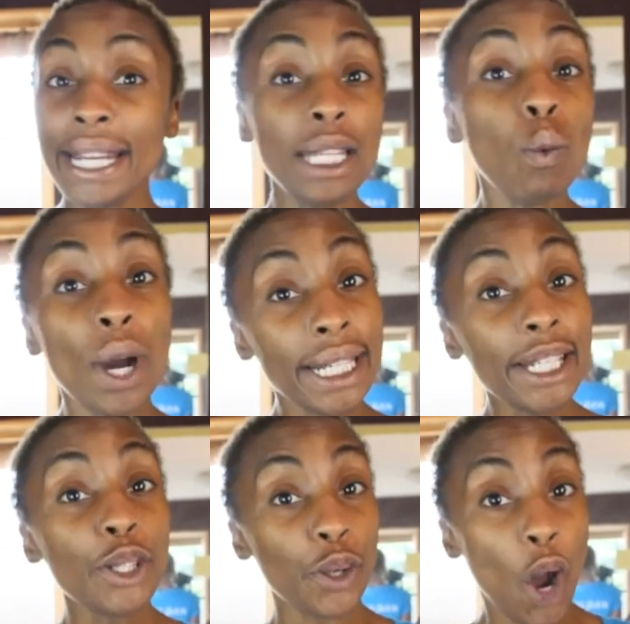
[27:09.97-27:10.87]
anyone
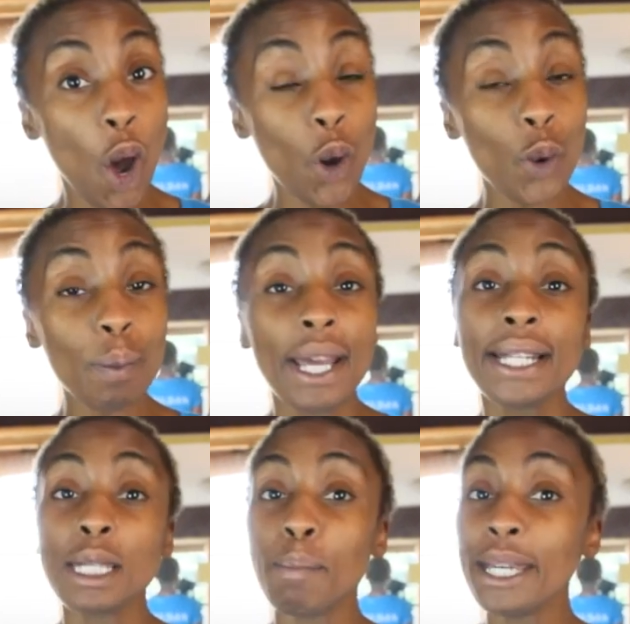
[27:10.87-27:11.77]
in your home
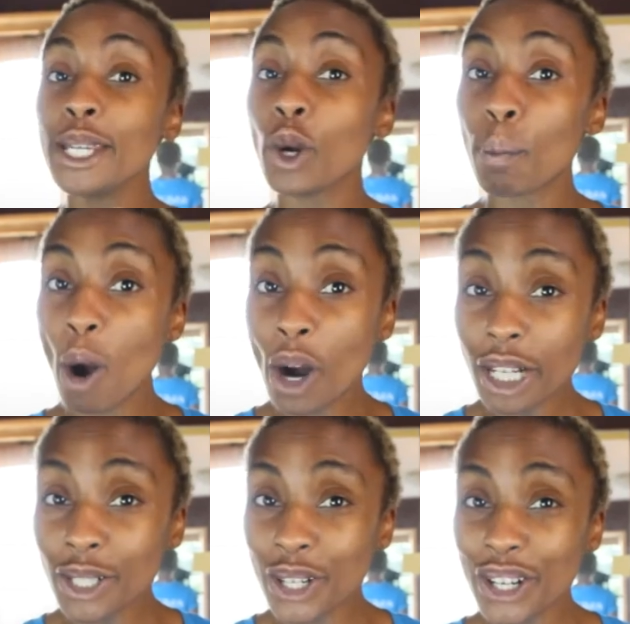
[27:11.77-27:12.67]
to be your
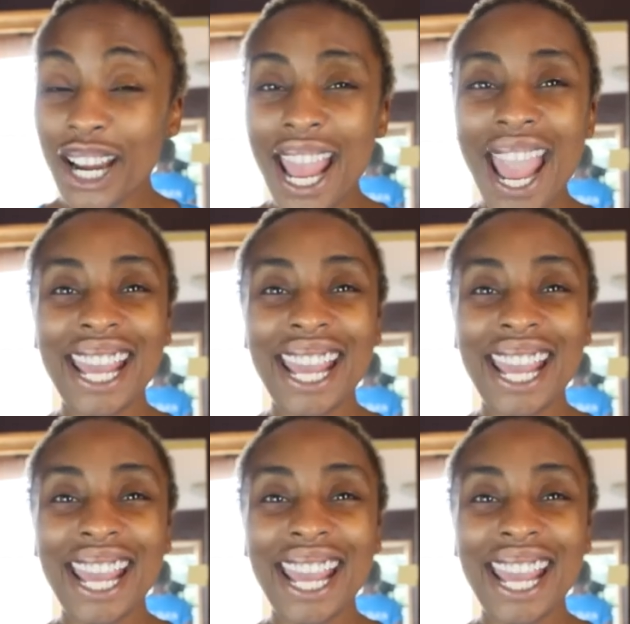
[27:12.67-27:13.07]
partner